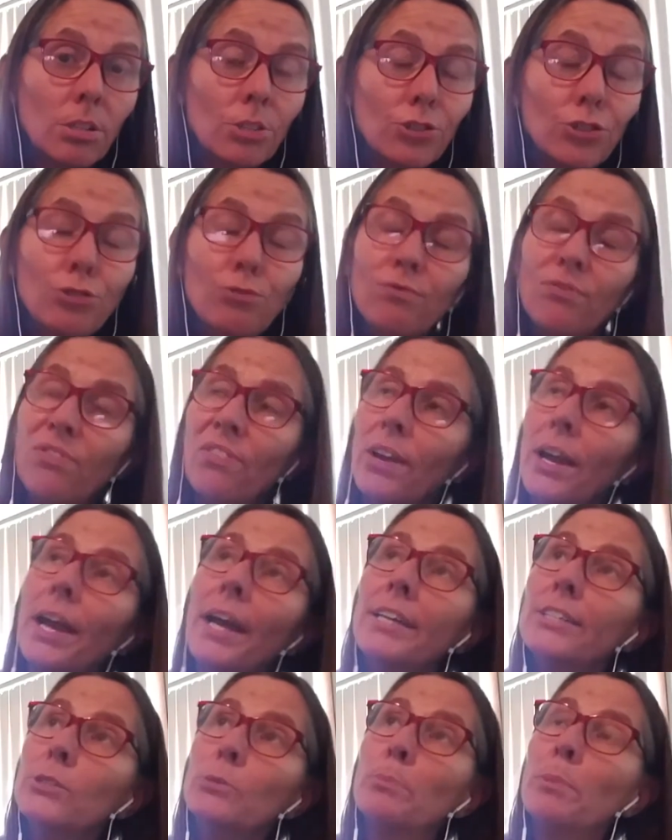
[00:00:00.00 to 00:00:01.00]
You
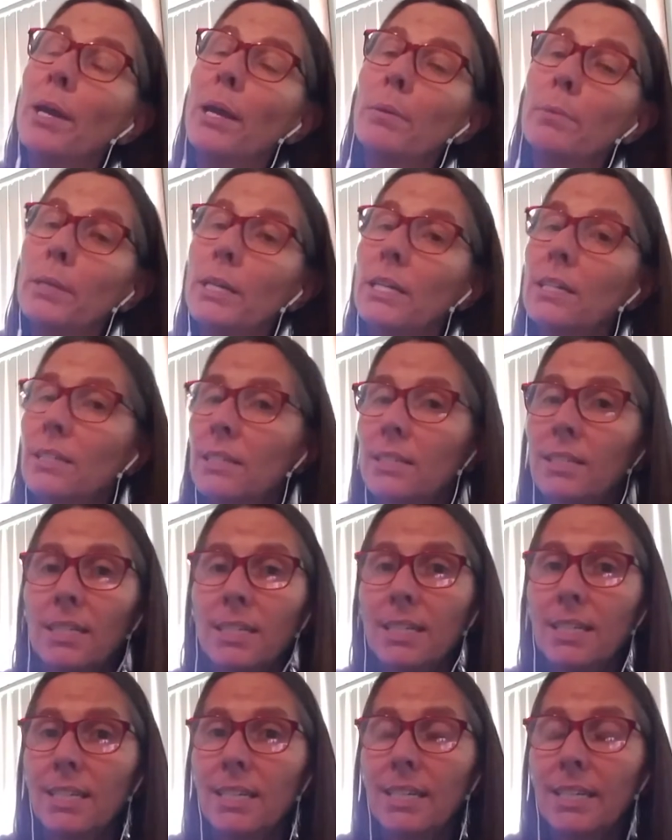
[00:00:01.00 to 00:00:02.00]
veg, baby.
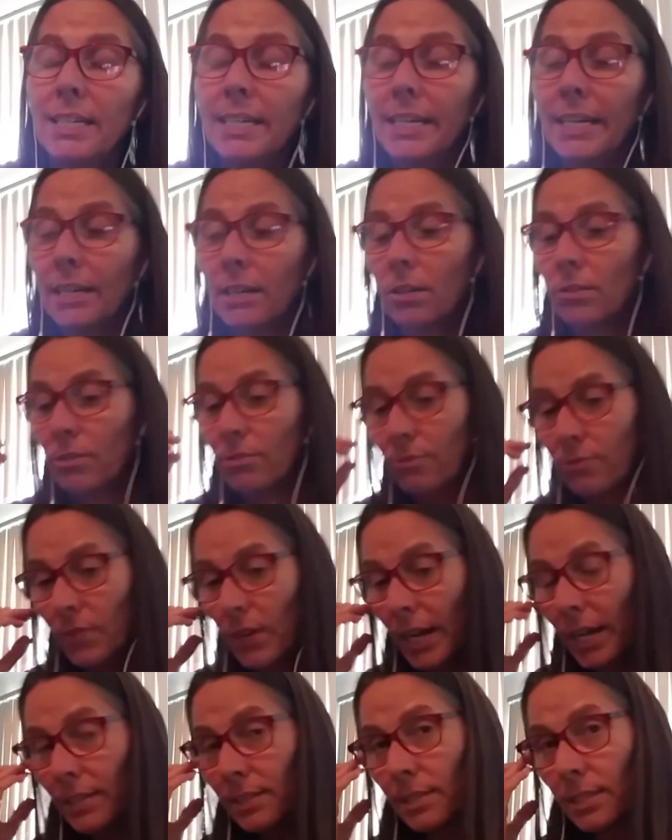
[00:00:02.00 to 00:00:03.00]
Now, the
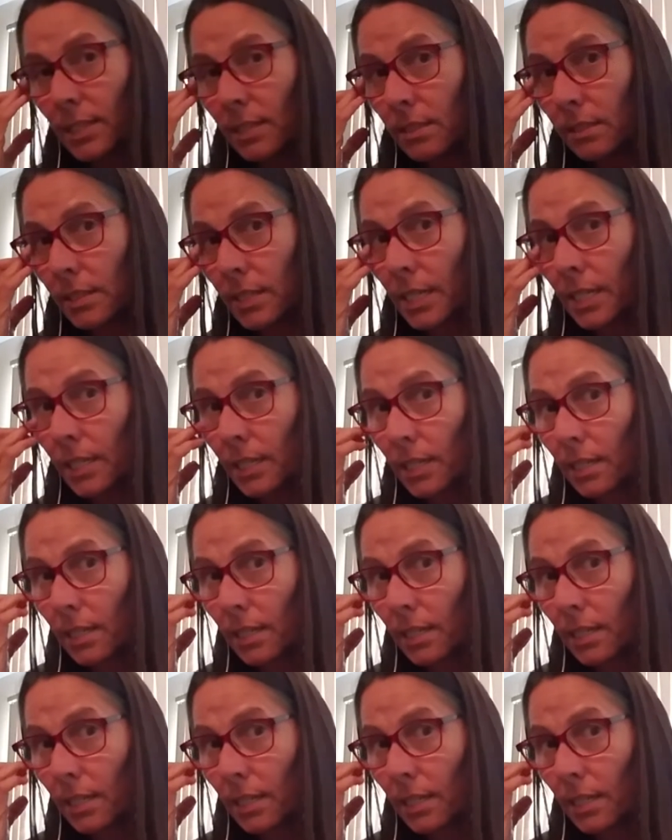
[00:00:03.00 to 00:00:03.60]
fasting clinic,